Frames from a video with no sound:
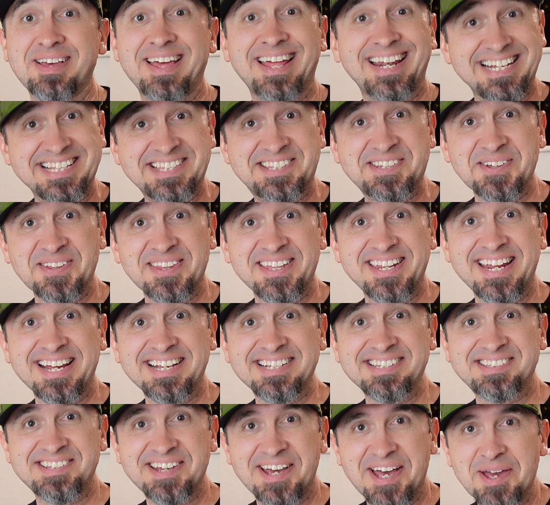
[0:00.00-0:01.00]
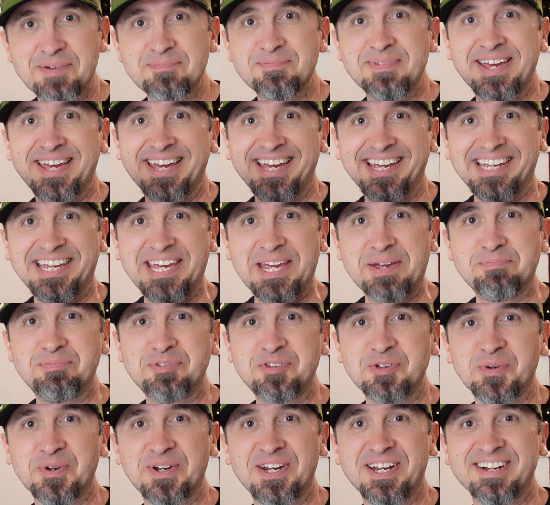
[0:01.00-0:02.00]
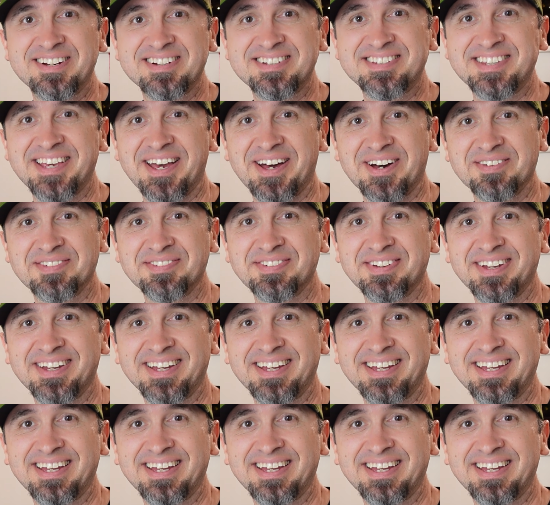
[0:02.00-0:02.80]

and until the next time, keep doing it yourself.